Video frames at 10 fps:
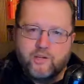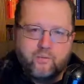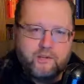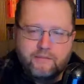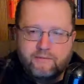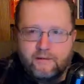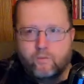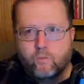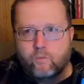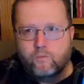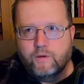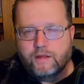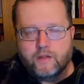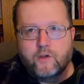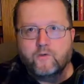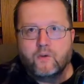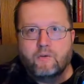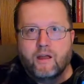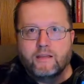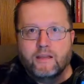We live in a country
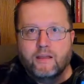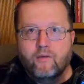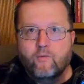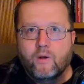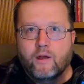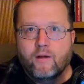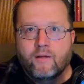right now where